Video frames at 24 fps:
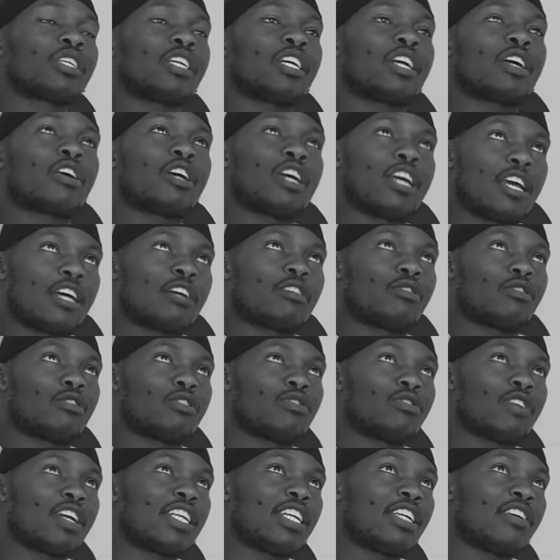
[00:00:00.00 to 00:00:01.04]

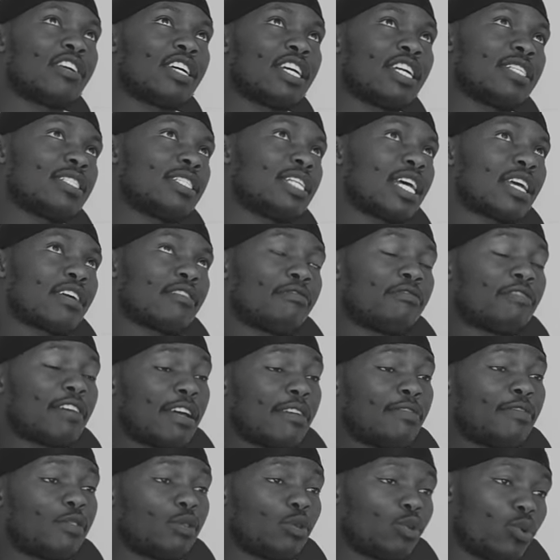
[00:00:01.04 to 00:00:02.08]
Because right now he has like
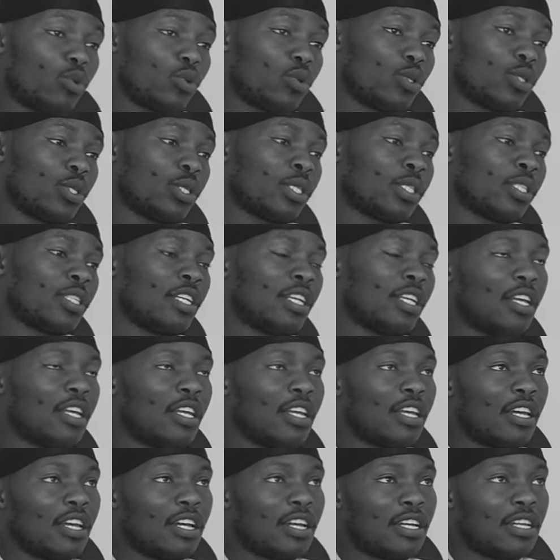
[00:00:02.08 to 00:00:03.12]
five stores
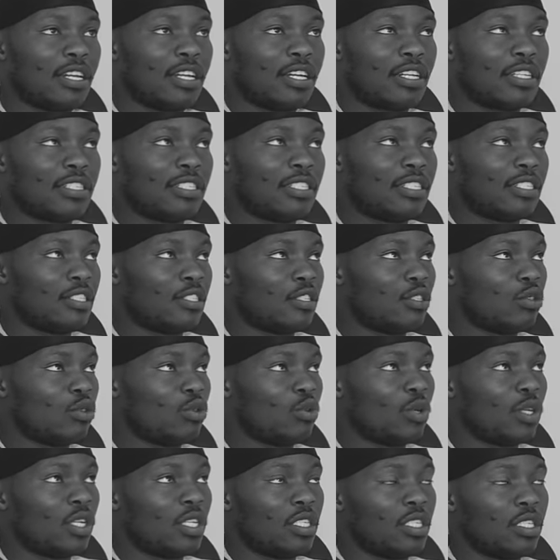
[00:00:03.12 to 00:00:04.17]
uh, since mm.
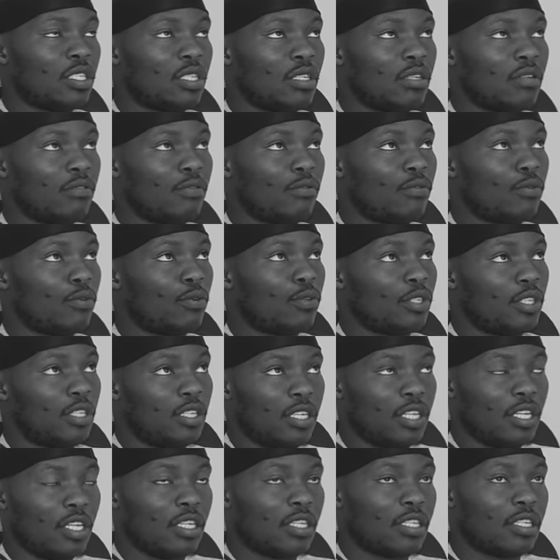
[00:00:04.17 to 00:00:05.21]

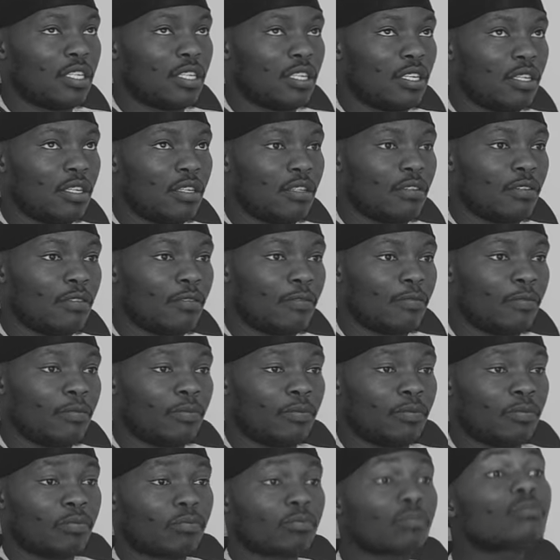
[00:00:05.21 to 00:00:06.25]
2014. He does like
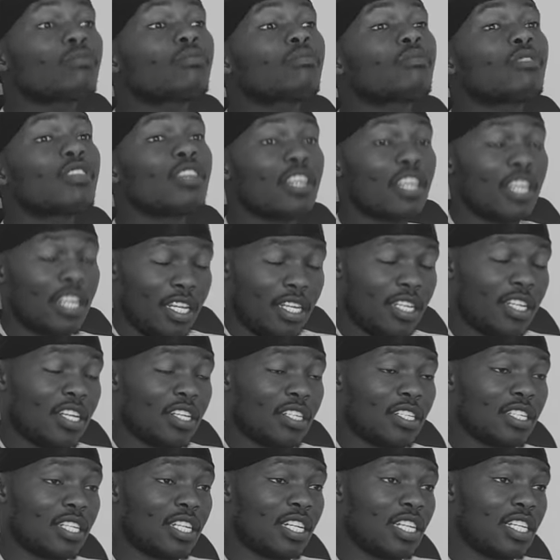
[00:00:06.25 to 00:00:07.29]
cleaning as well. He
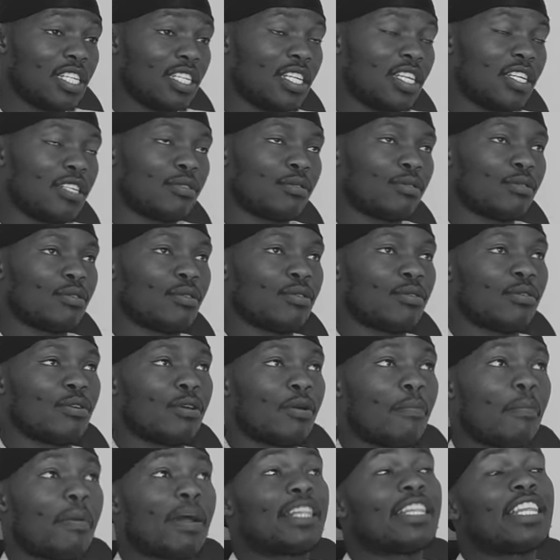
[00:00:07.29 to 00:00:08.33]
does cleaning as well
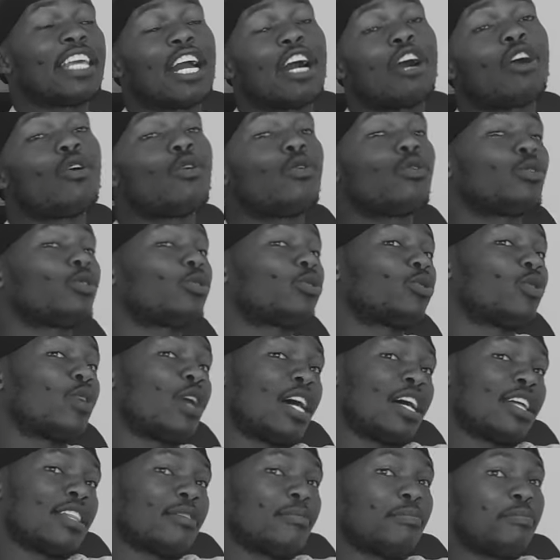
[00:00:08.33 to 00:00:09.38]
but there are also
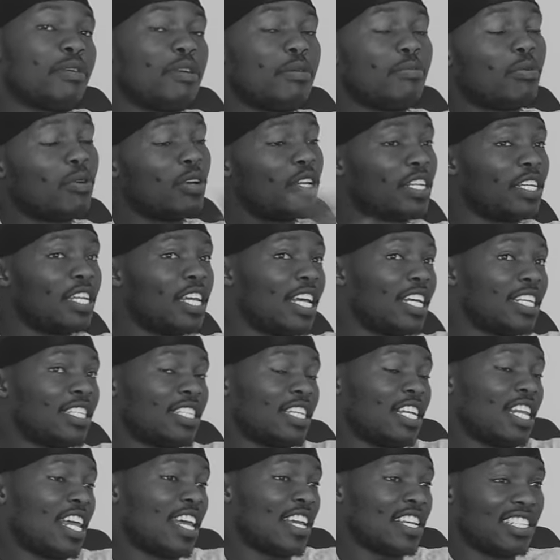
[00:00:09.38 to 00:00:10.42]
other people in
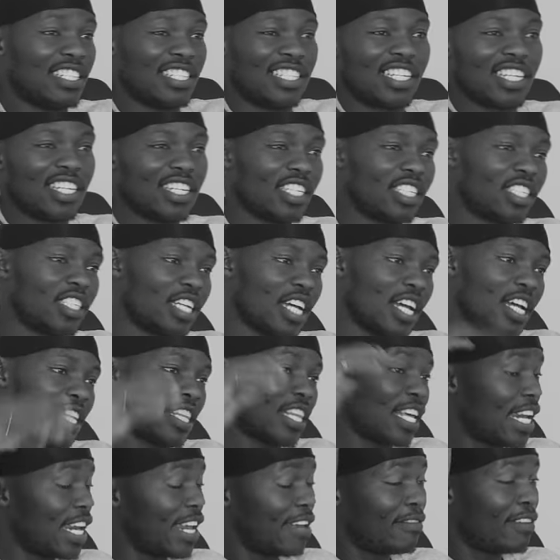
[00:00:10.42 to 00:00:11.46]
SA like Sneaker Shack
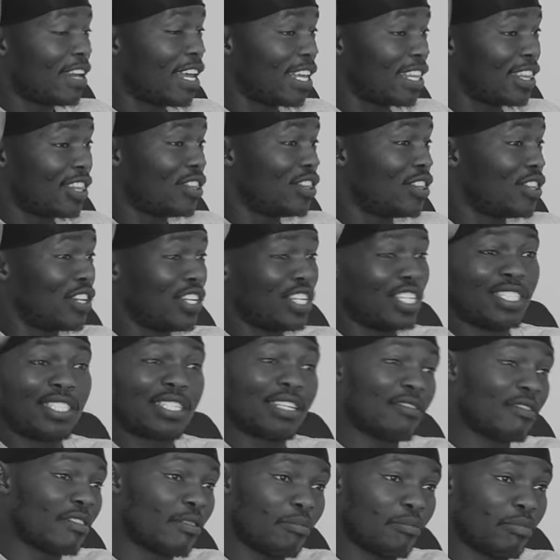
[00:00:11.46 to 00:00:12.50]
that have like
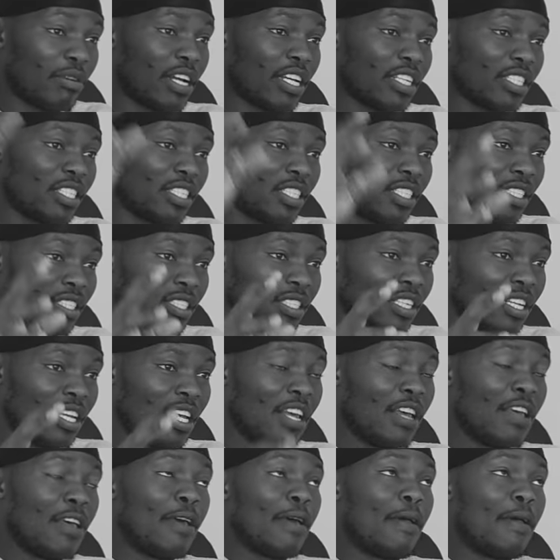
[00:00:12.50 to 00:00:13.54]
37 branches.
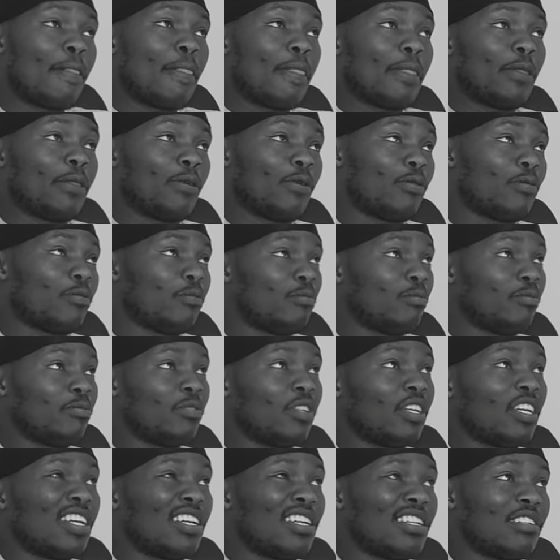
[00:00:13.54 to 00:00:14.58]
Yeah. you know,
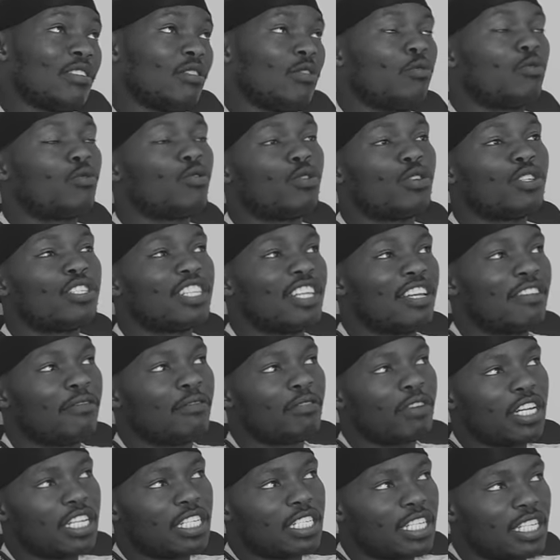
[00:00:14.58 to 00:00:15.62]
uh, of course they've
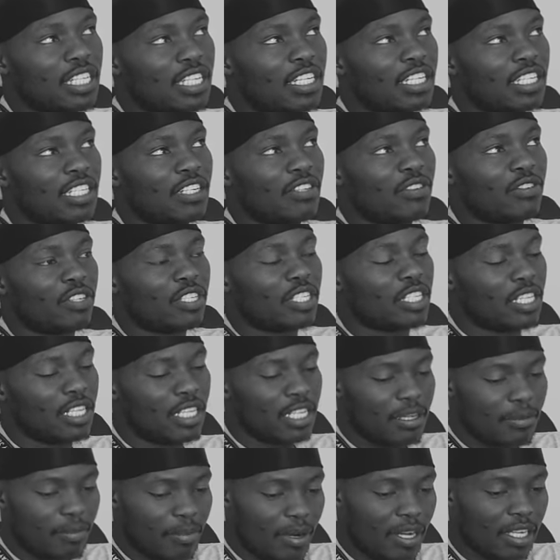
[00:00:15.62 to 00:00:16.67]
recent,
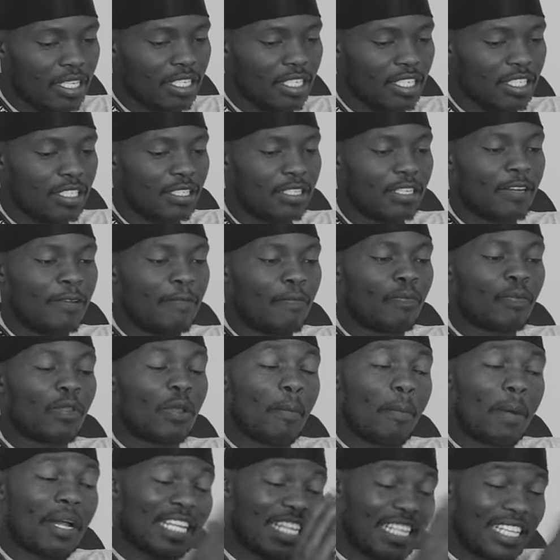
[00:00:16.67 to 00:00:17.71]
recently partnered,
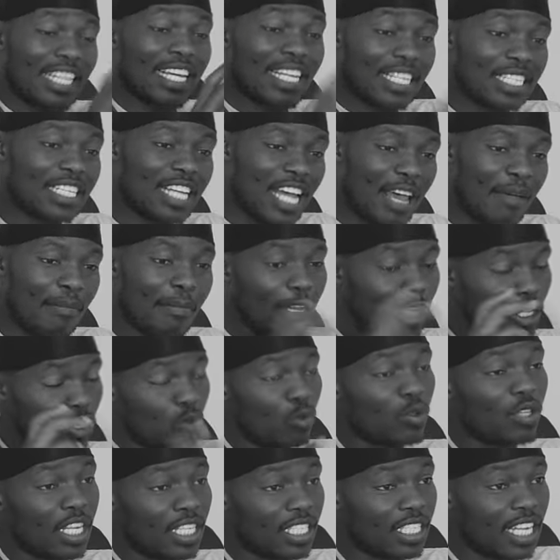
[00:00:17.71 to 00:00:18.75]
but at that time I
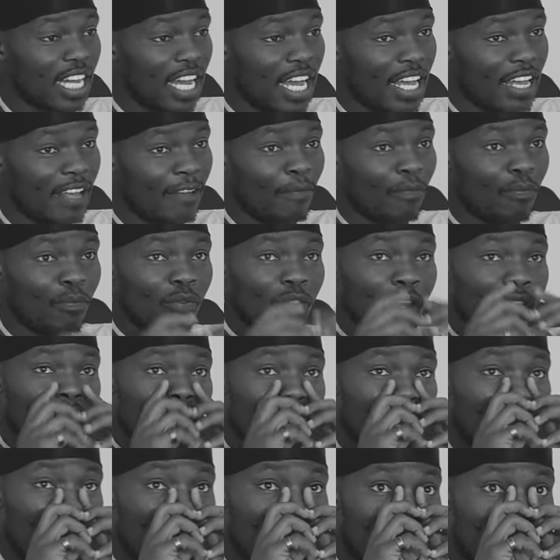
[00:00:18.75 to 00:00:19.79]
knew that guy
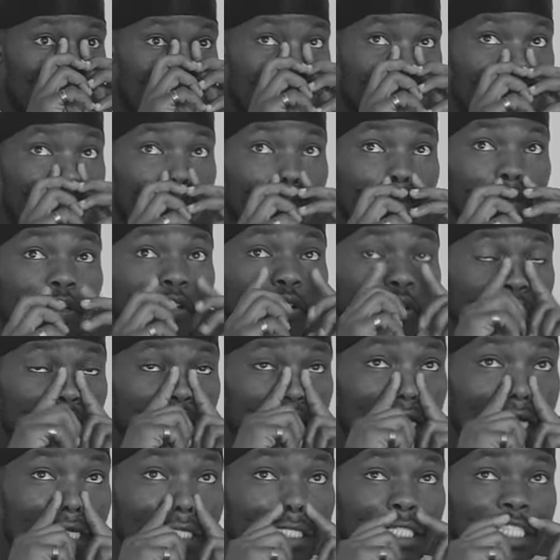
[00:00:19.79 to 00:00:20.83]
uh, because
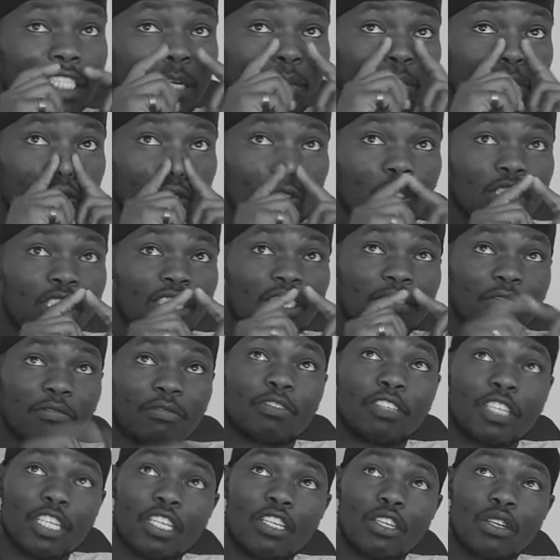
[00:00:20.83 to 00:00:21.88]
I stumbled on this
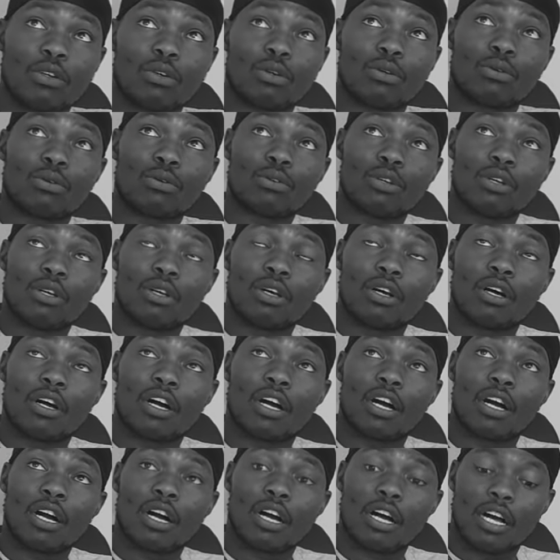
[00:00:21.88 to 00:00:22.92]
video
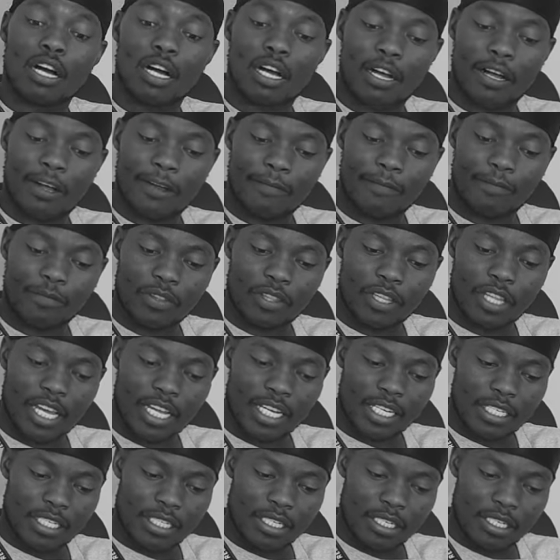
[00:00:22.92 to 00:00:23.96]
uh,
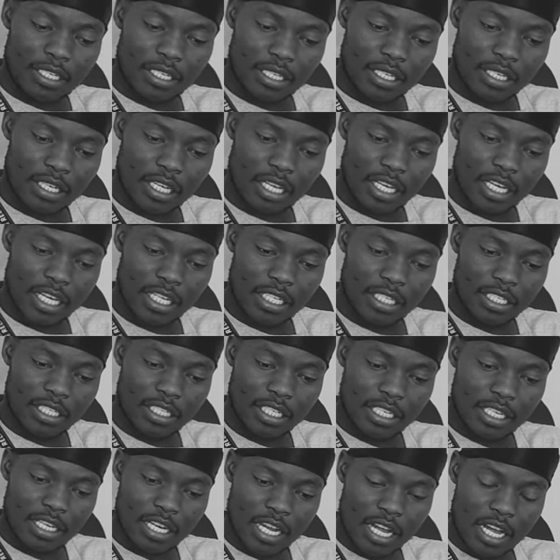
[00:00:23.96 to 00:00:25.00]
that he
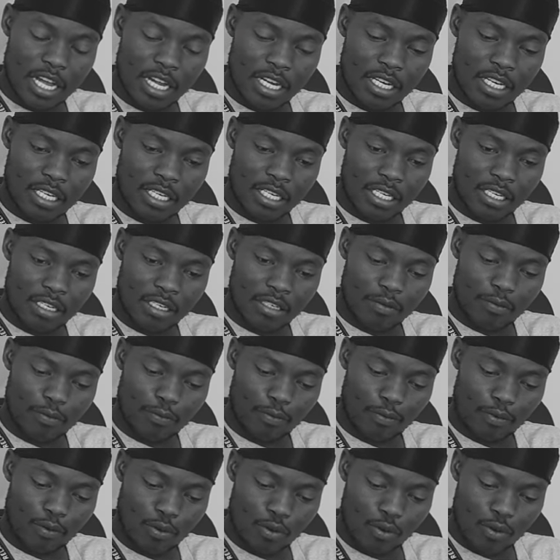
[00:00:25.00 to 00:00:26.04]
had done
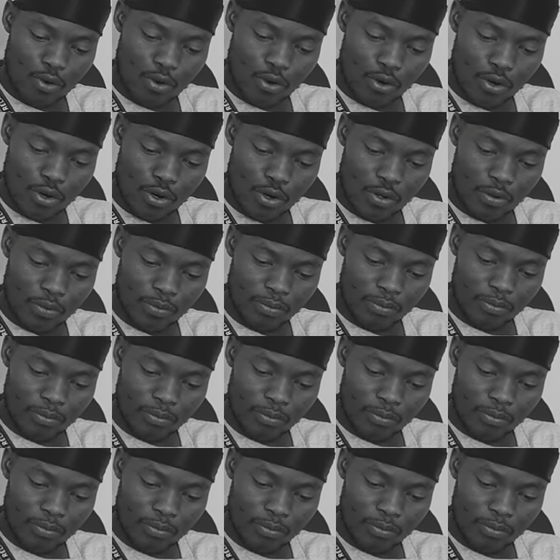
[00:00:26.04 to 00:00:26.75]
for